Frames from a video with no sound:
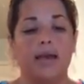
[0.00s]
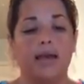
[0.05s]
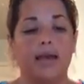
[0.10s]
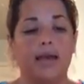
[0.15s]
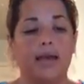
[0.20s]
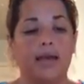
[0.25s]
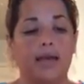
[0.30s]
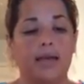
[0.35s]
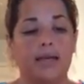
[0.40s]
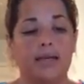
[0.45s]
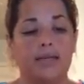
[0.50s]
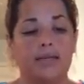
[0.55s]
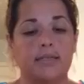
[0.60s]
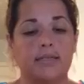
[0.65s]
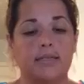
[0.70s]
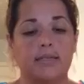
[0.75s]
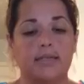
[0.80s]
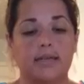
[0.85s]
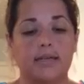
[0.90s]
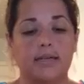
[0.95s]
and
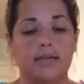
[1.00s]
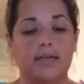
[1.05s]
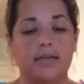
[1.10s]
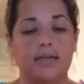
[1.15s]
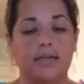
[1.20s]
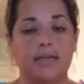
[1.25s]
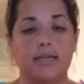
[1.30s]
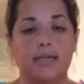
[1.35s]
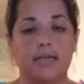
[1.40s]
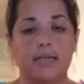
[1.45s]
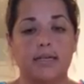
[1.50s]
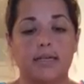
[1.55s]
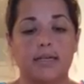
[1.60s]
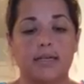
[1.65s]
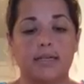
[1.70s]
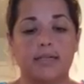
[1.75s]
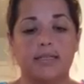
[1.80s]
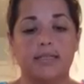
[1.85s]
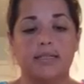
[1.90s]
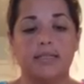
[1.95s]

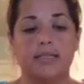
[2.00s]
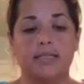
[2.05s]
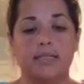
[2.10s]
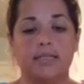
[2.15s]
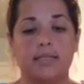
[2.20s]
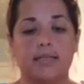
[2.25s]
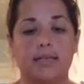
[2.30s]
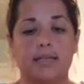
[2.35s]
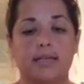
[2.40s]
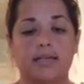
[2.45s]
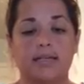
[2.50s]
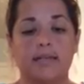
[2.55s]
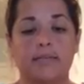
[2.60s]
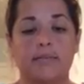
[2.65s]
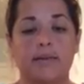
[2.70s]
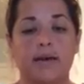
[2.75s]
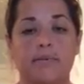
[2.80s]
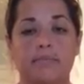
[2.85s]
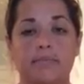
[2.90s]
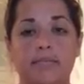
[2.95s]
I just line
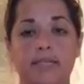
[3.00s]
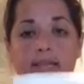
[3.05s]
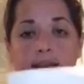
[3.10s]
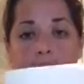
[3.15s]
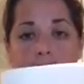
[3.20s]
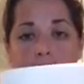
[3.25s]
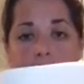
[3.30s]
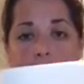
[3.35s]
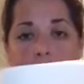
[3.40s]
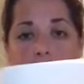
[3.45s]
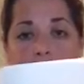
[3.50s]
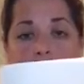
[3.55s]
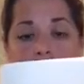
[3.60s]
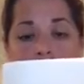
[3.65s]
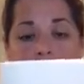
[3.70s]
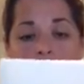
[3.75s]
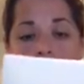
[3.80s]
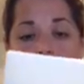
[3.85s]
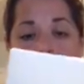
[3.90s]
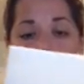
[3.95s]
them up together,
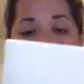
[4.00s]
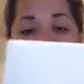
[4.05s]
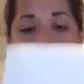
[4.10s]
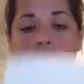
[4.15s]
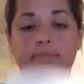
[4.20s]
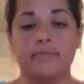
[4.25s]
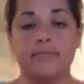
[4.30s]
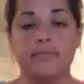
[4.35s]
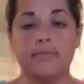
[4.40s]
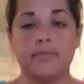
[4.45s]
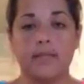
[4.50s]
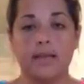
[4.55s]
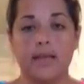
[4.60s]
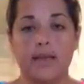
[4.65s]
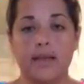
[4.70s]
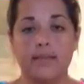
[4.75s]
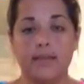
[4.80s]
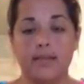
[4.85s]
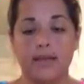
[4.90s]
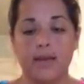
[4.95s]

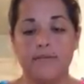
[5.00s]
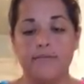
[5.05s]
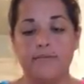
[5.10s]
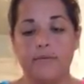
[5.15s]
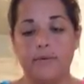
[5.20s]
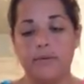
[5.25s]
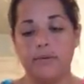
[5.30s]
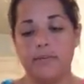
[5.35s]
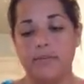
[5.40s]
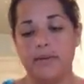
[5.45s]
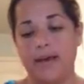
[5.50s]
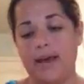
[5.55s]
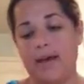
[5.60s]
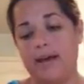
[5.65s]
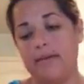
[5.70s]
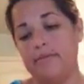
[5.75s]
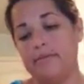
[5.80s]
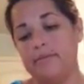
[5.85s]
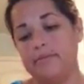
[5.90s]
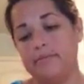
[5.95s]
and then I fold them in
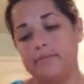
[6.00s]
half.